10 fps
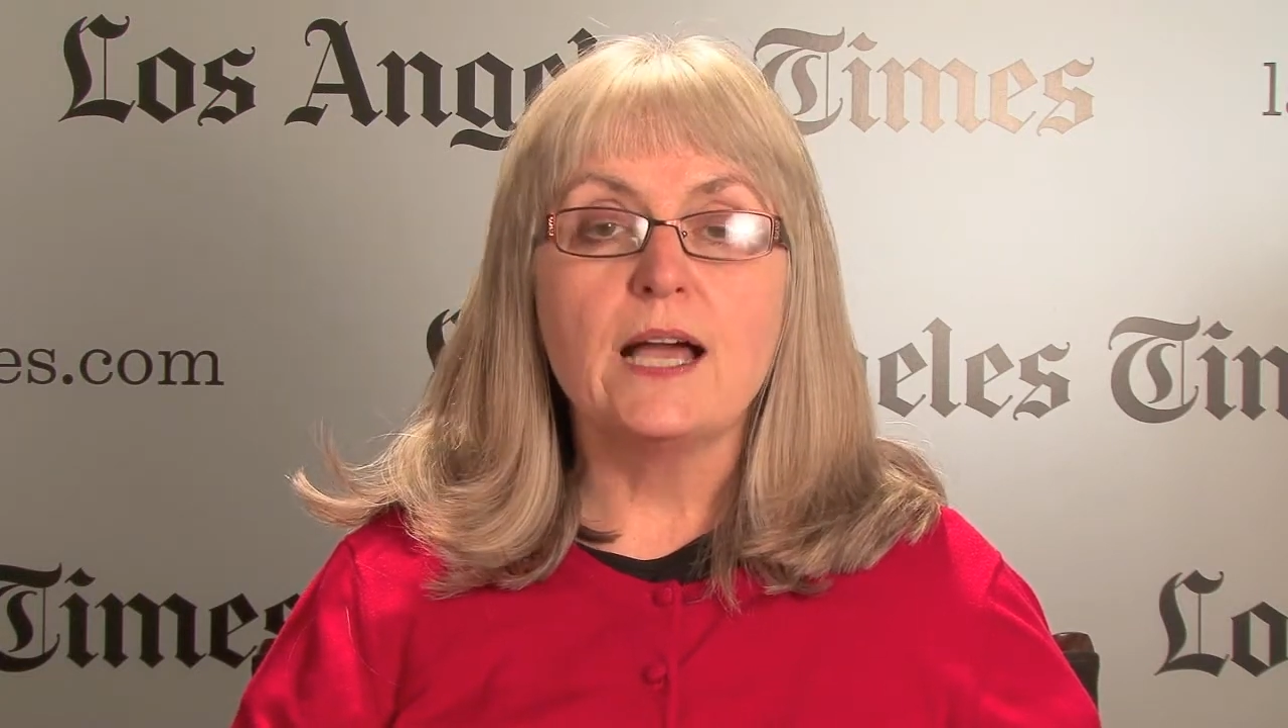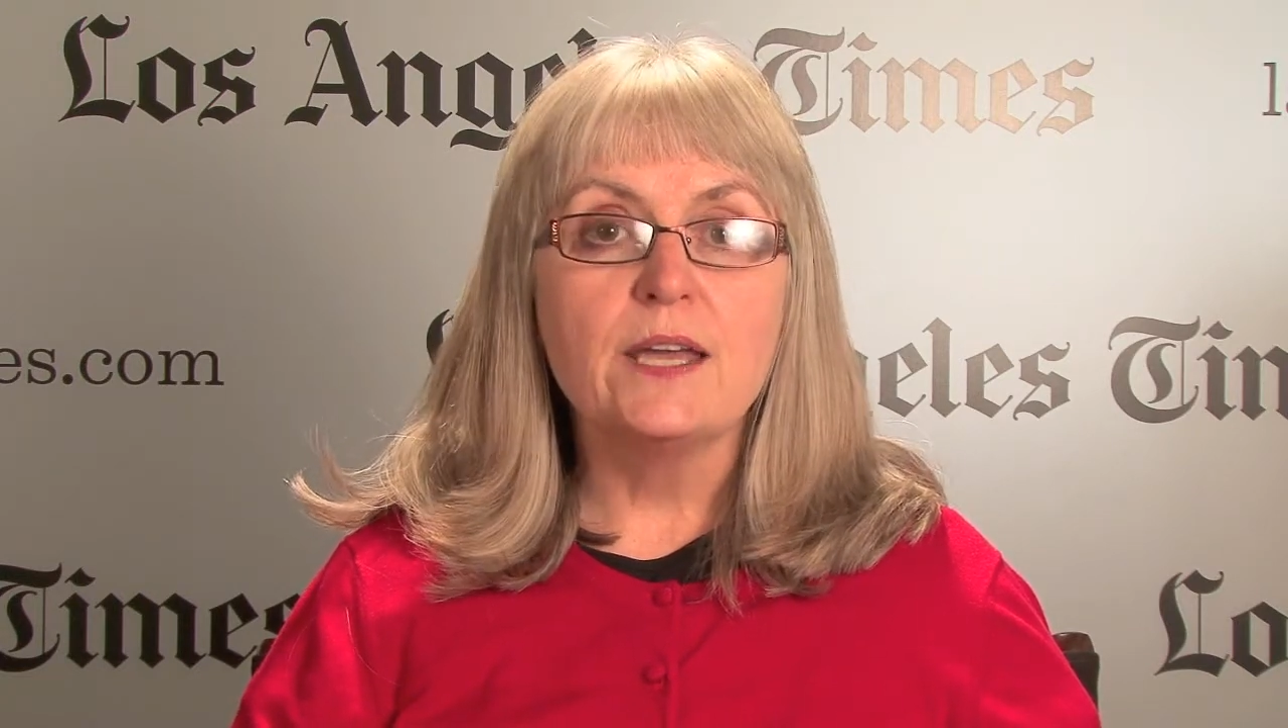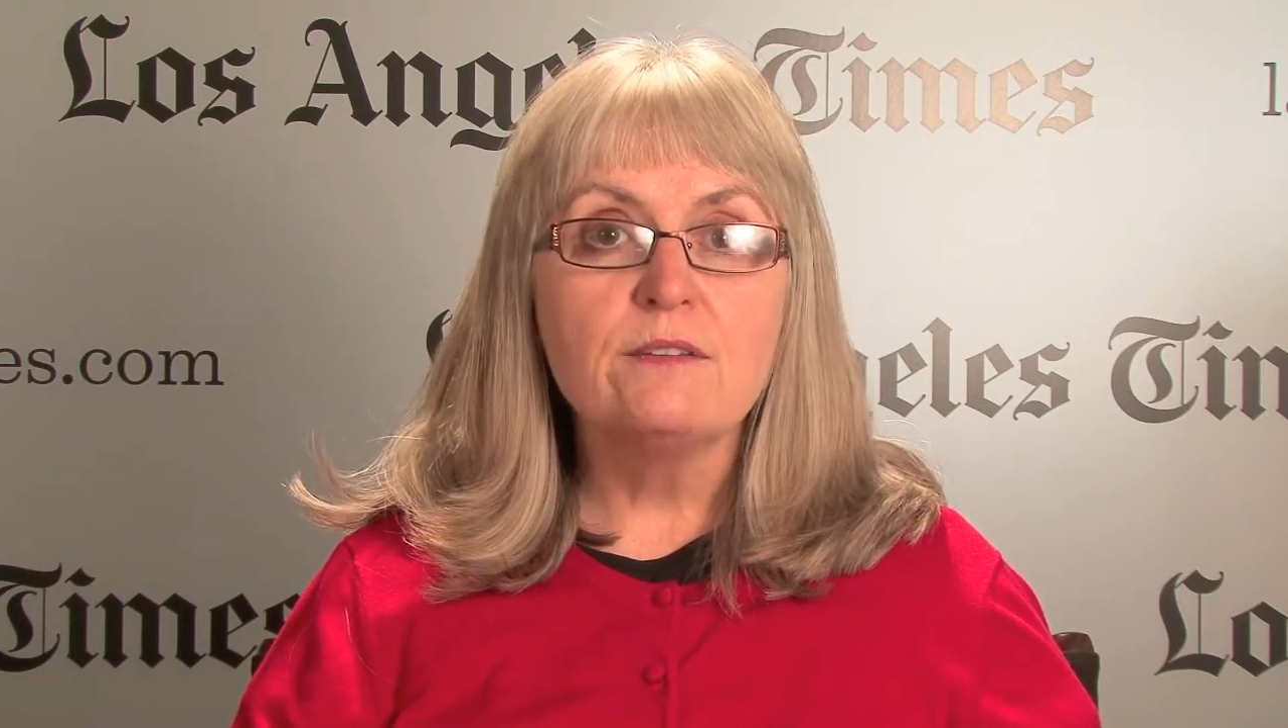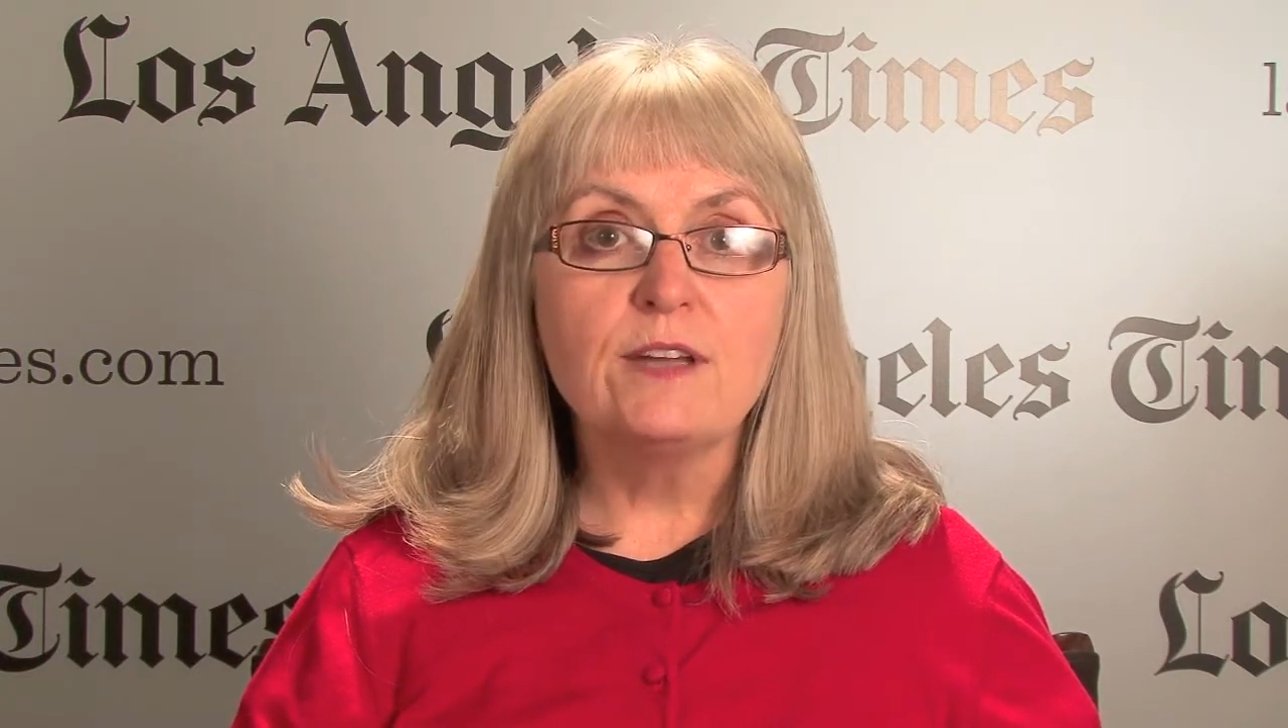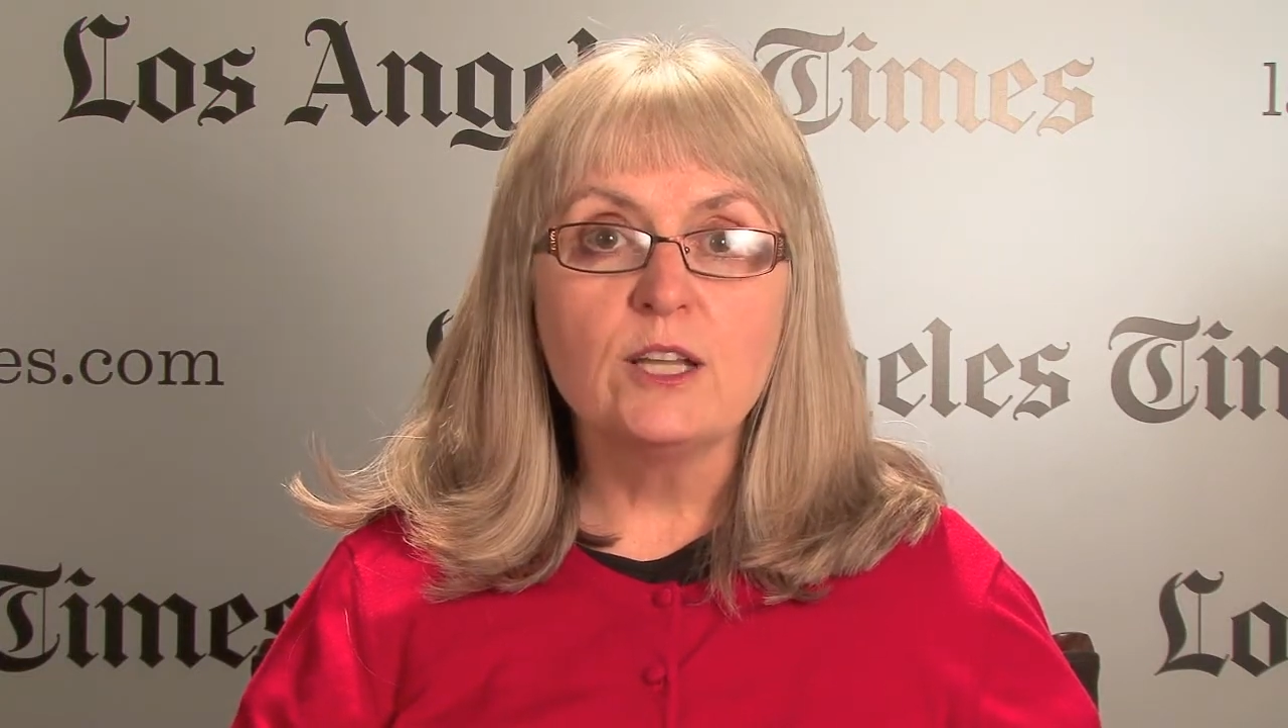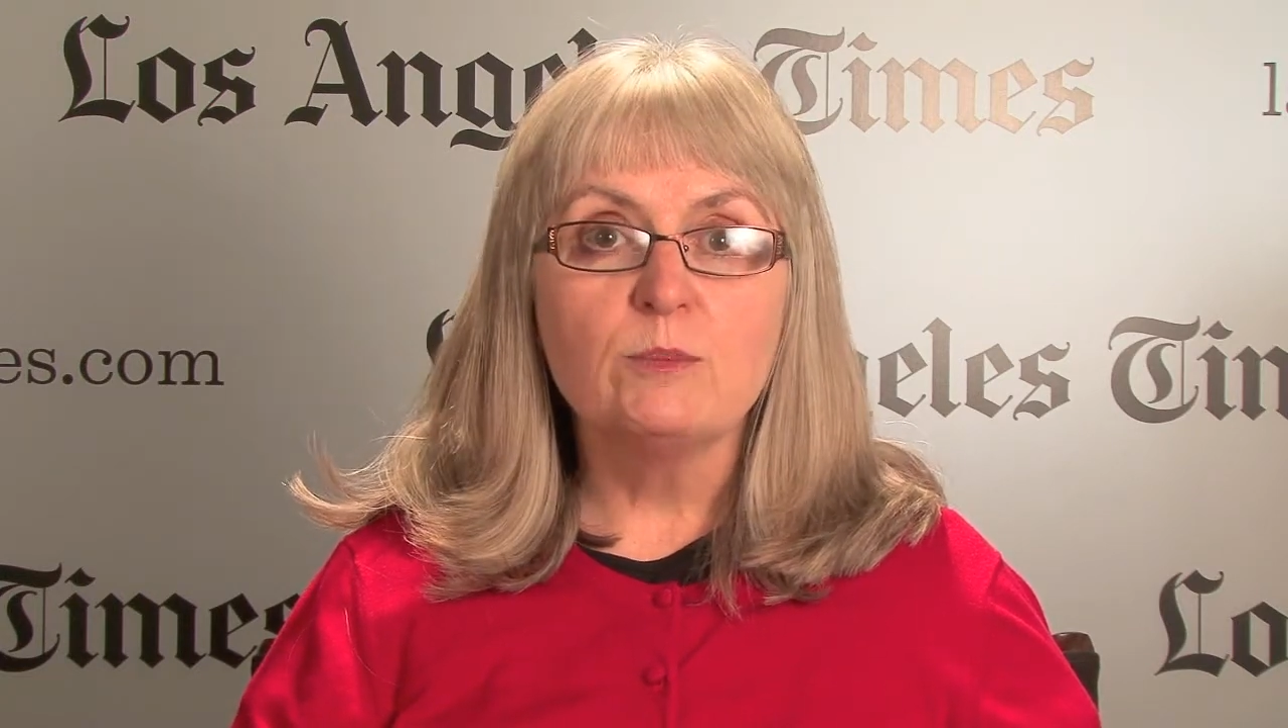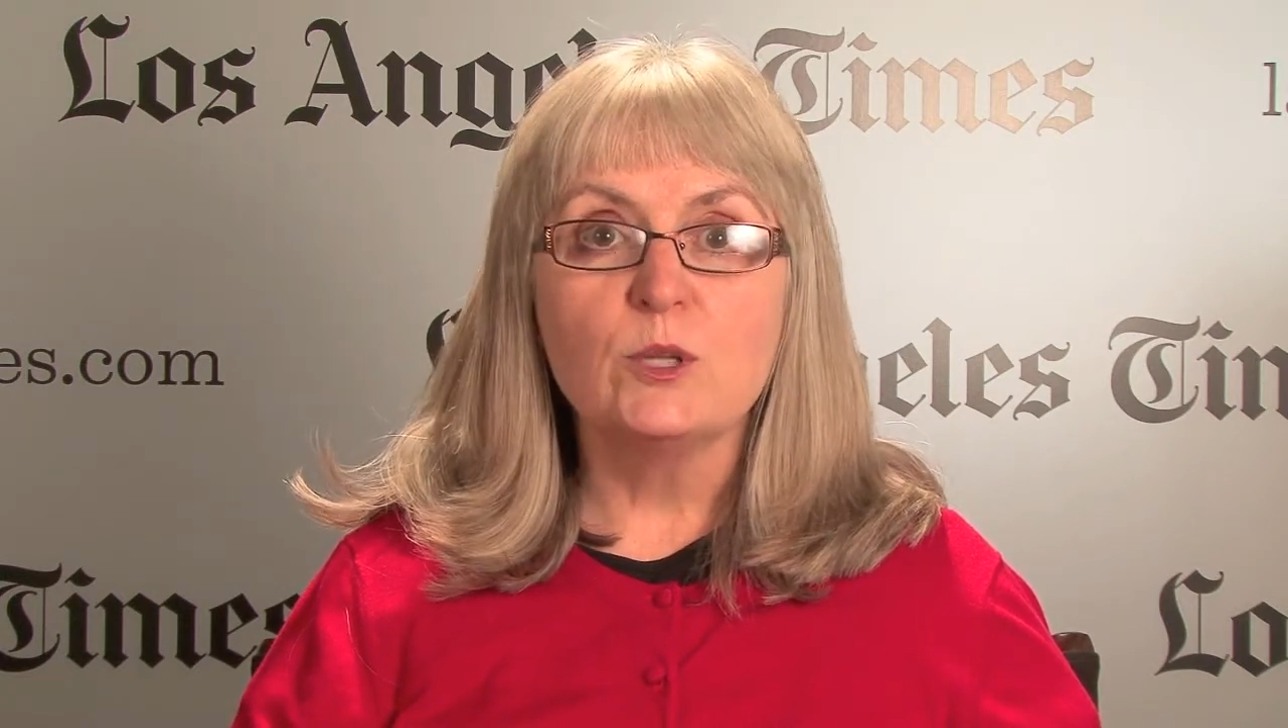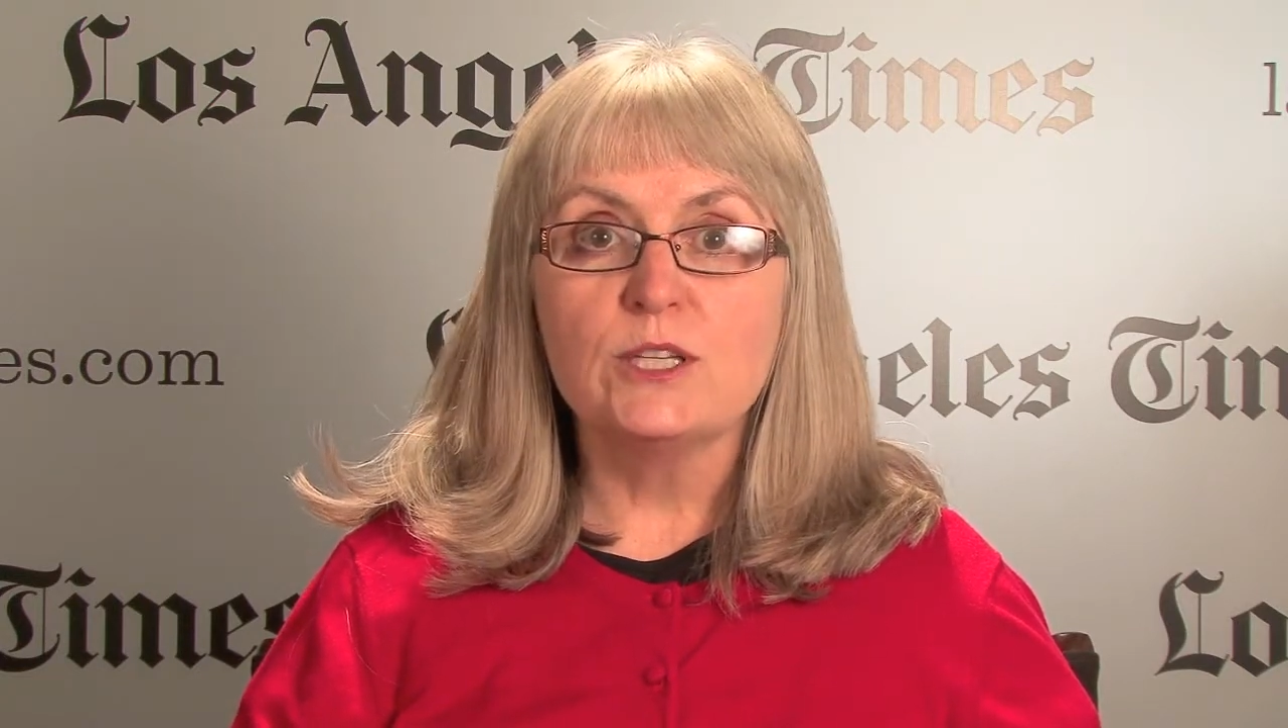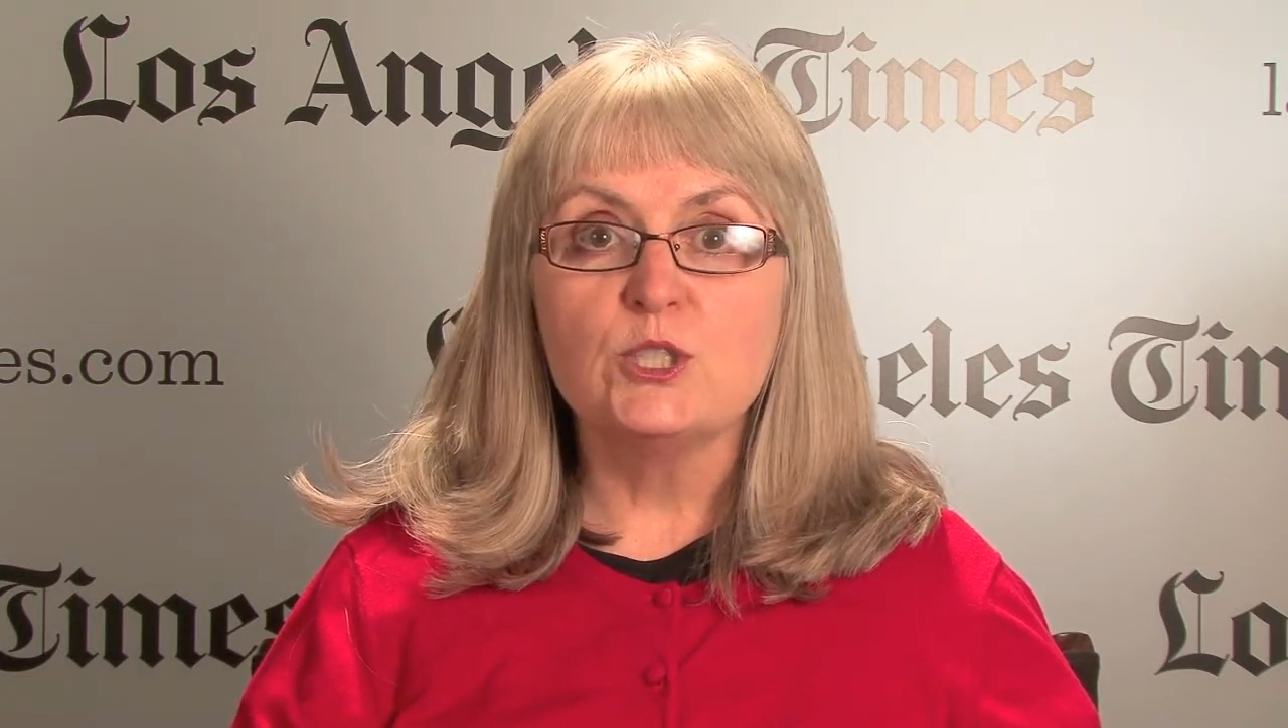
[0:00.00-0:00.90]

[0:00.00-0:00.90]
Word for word: unavailable in